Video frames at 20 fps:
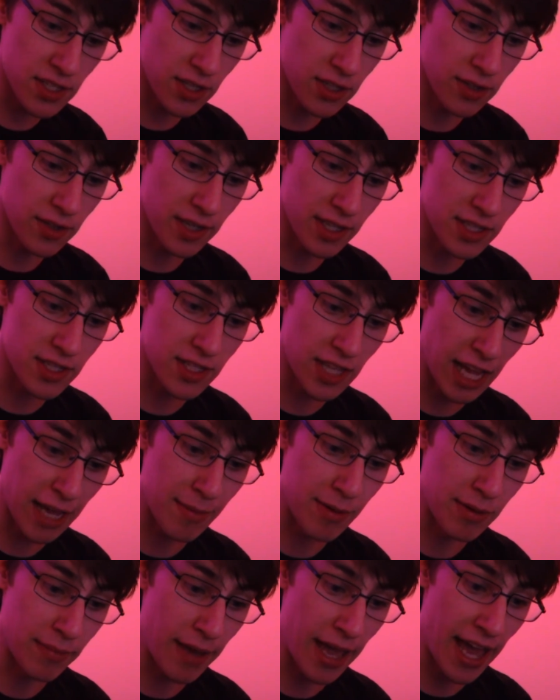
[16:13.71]
good as
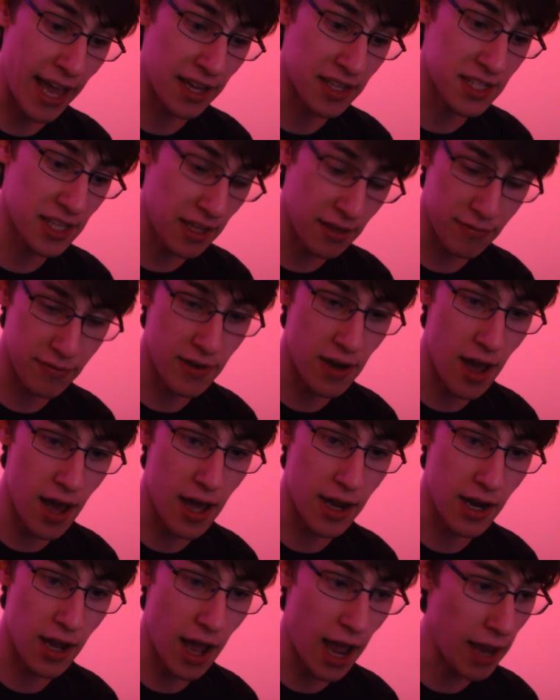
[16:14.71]
Sam & Max, if
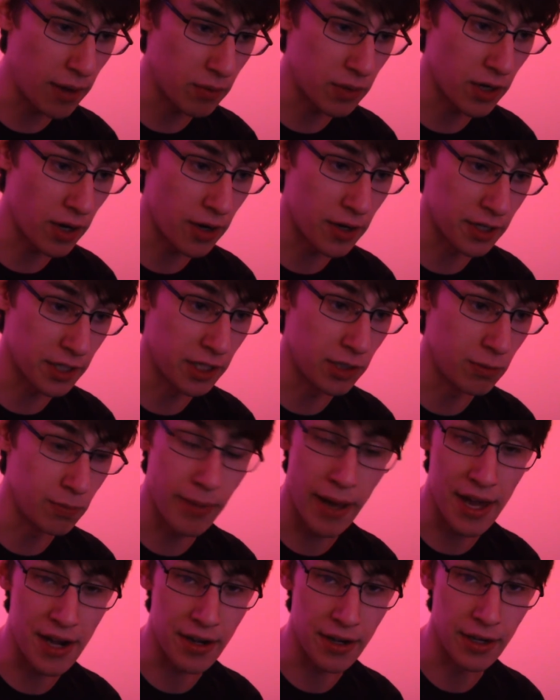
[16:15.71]
not, I would argue,
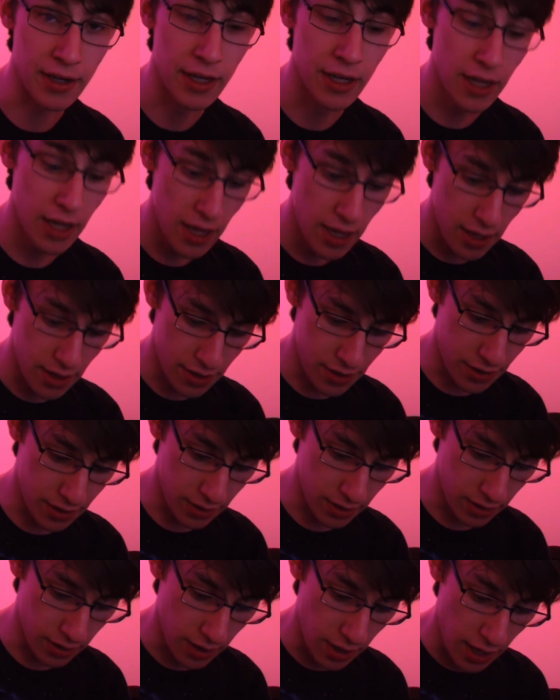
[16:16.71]
better.
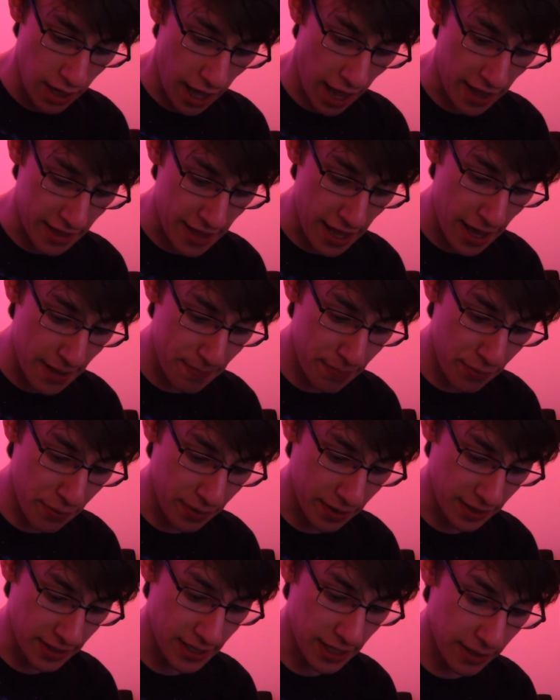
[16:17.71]
At that
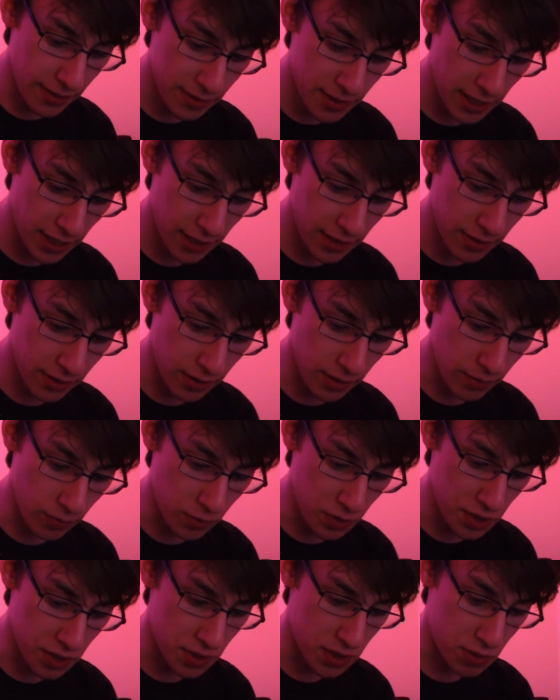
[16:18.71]
point, Telltale
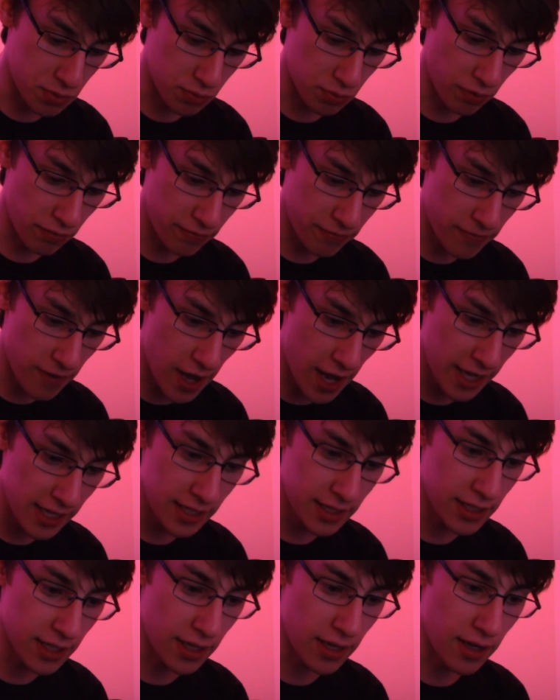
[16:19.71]
was
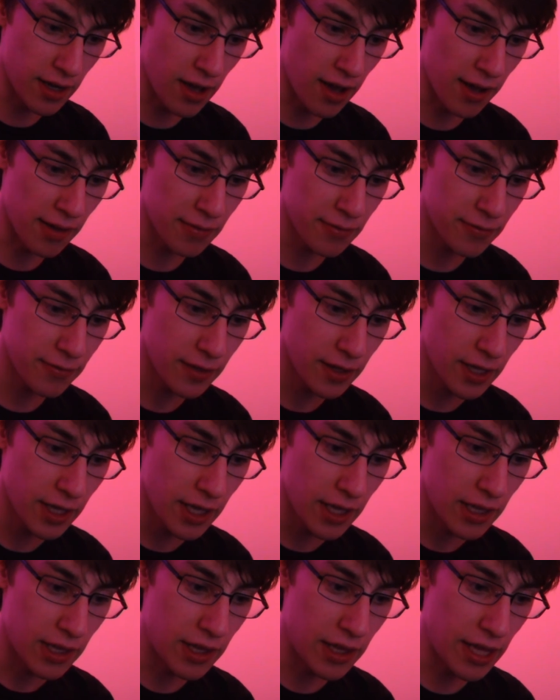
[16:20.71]
refined enough
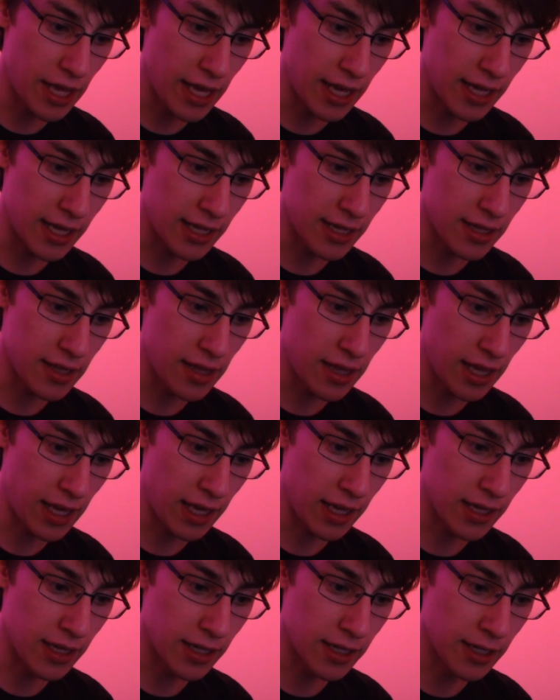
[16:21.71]
that
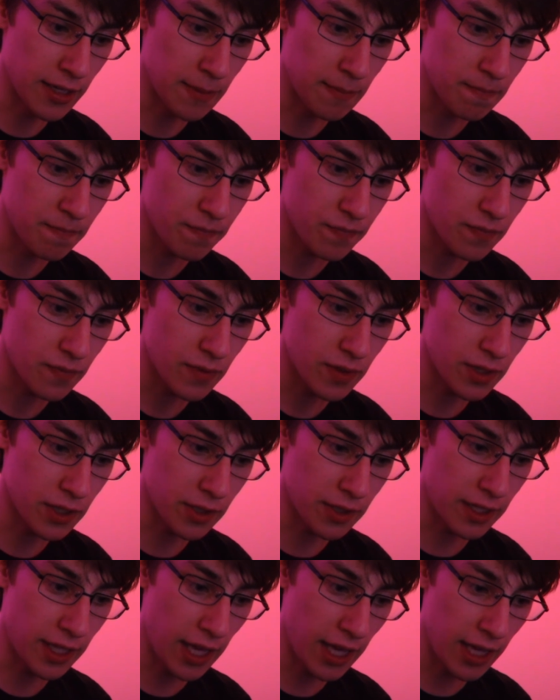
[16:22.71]

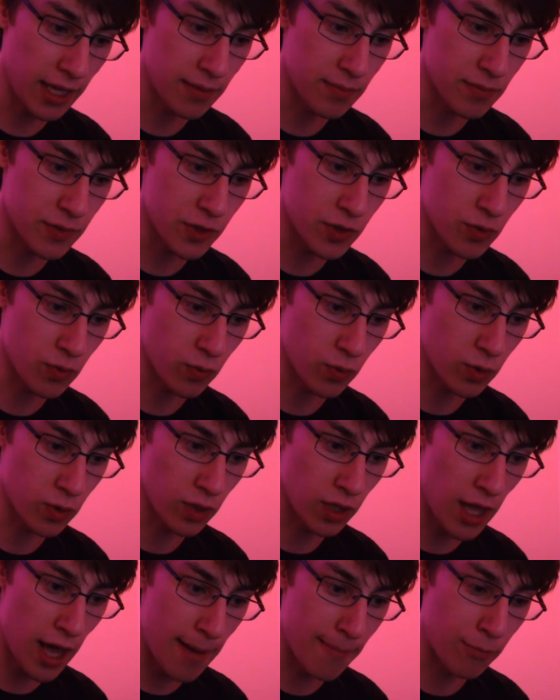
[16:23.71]
their games were a
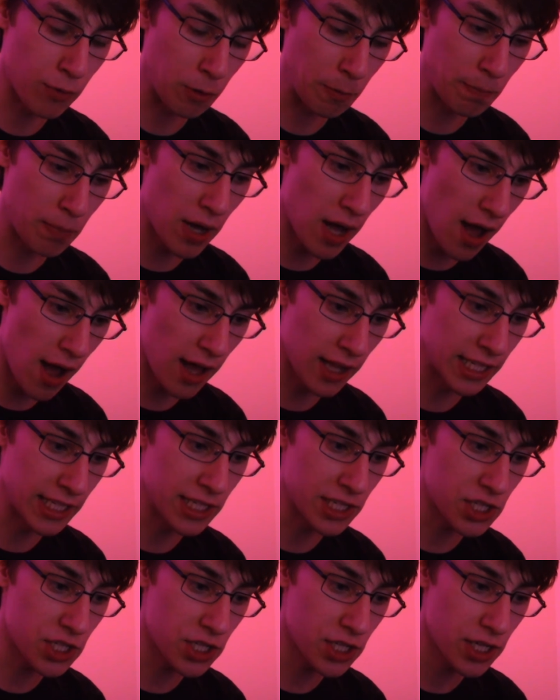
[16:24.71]
lot more
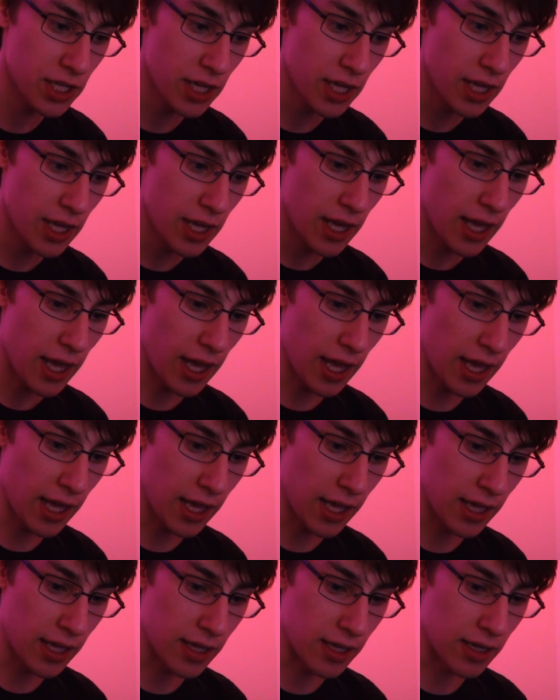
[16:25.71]
polished,
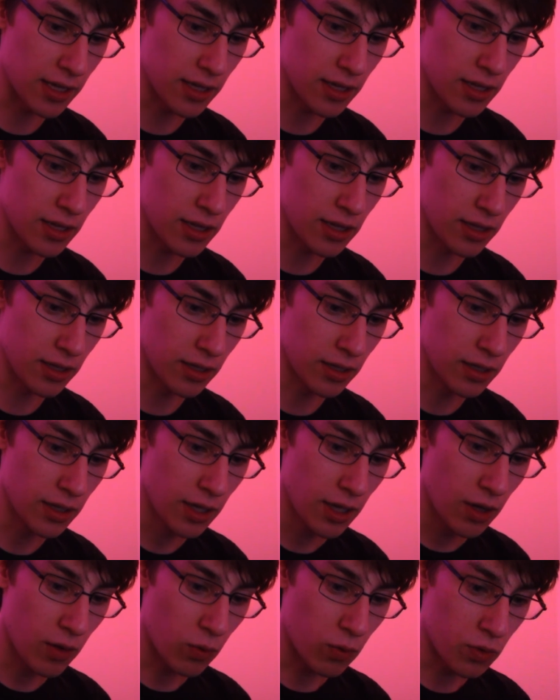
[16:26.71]
and the
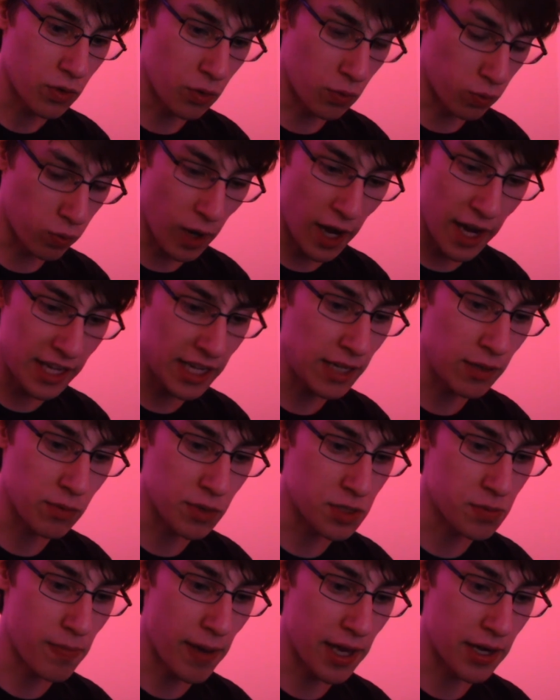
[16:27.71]
writing
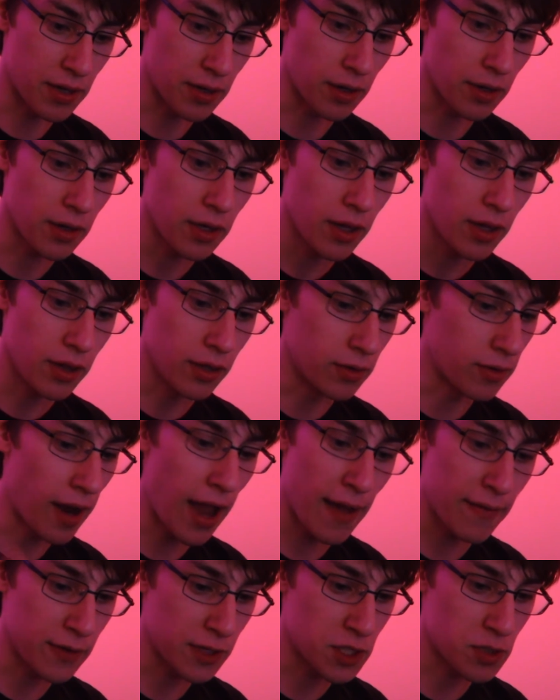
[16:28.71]
was better, the
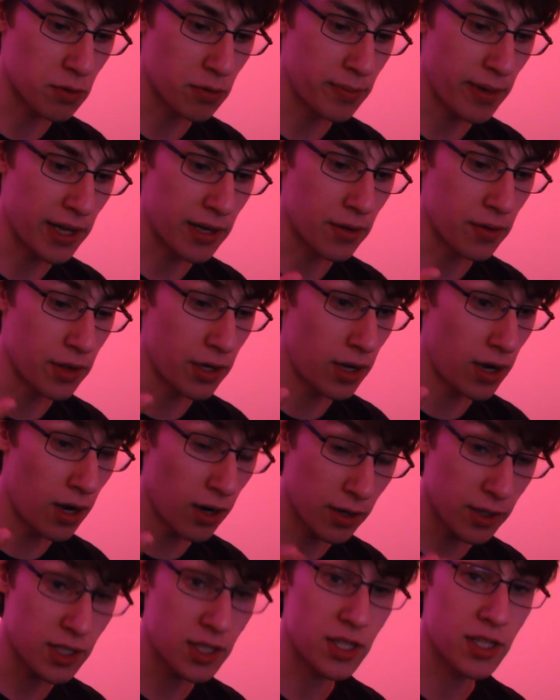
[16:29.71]
graphics were better, the
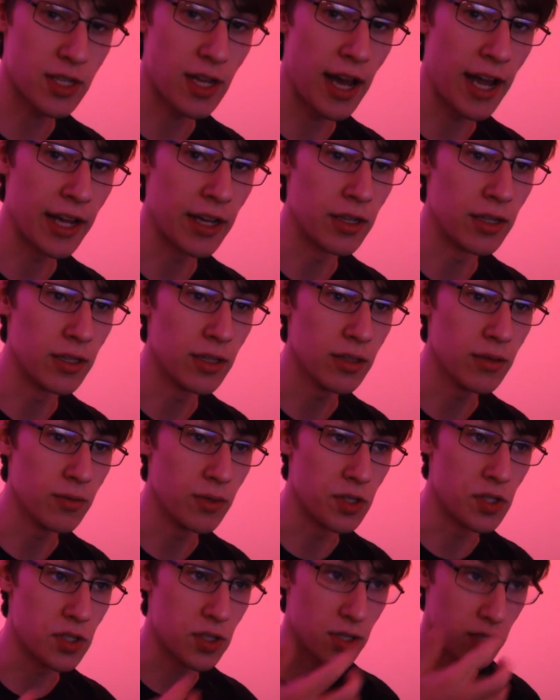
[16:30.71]
art style
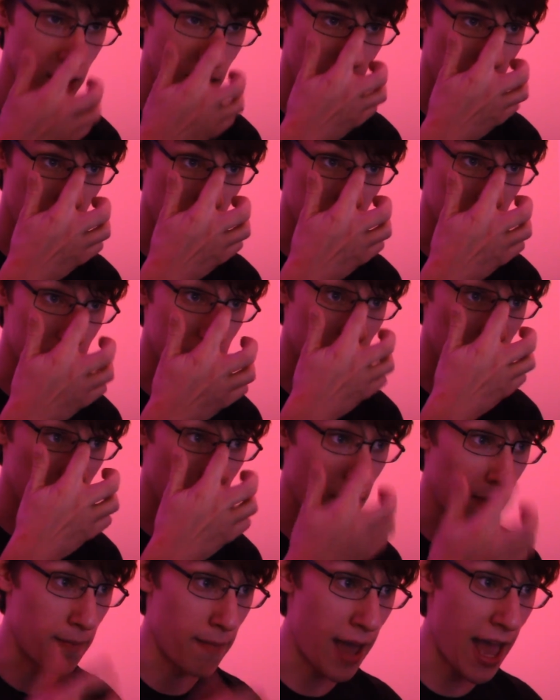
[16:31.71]
was
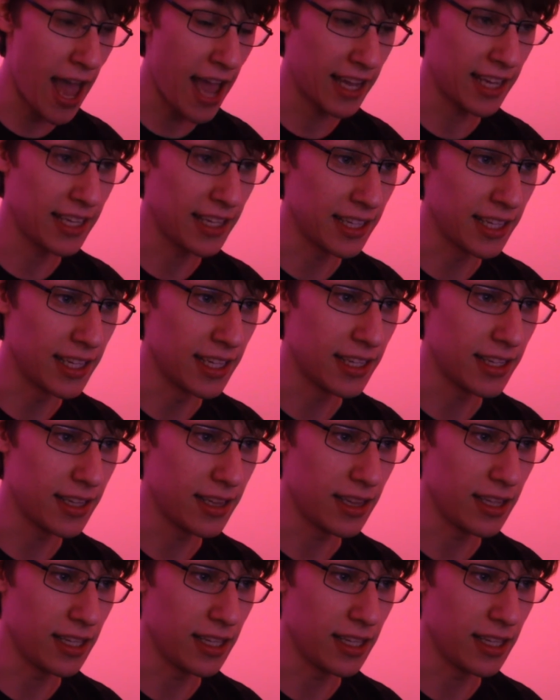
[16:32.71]
immaculate.